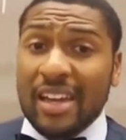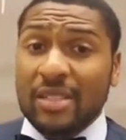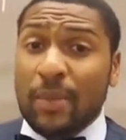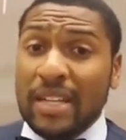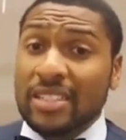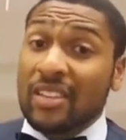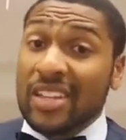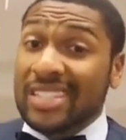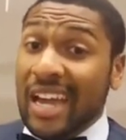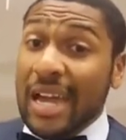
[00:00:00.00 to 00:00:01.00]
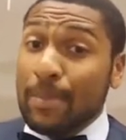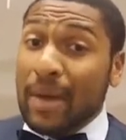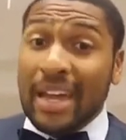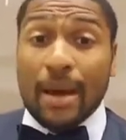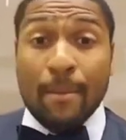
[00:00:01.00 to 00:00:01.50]
is based on the type
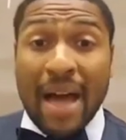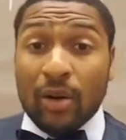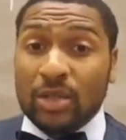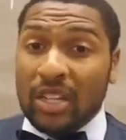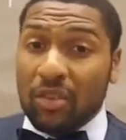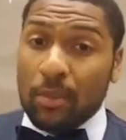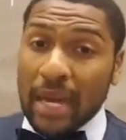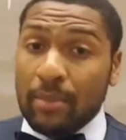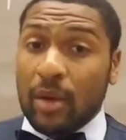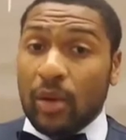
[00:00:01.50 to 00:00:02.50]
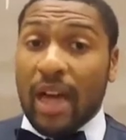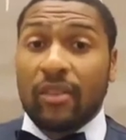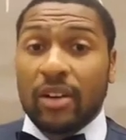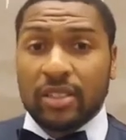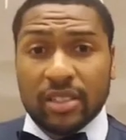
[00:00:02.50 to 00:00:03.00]
and amount of a pigment we
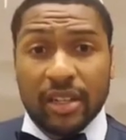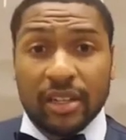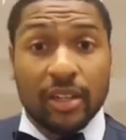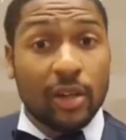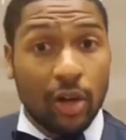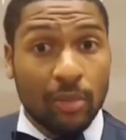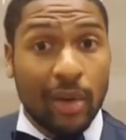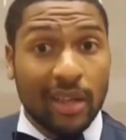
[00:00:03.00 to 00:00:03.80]
have in our skin called